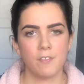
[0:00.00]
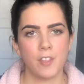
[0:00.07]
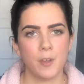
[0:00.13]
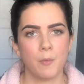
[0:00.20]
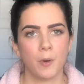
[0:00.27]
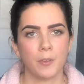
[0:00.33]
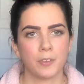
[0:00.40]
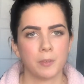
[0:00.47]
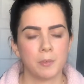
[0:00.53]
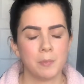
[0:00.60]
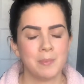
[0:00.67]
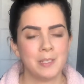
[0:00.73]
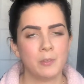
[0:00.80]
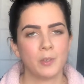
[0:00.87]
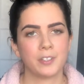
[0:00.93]
they want them to
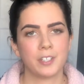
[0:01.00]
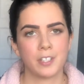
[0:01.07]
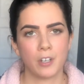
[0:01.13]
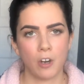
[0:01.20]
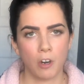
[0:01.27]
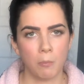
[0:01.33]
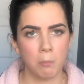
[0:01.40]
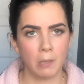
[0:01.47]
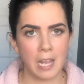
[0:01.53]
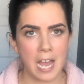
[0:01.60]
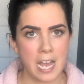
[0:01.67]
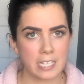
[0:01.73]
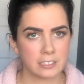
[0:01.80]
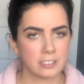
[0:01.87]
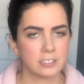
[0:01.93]
be what they call
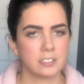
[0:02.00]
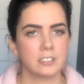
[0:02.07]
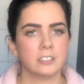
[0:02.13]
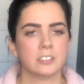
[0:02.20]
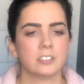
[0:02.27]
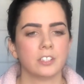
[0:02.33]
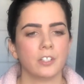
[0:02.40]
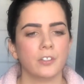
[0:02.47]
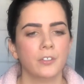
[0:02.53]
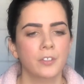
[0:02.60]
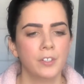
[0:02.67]
blast. And so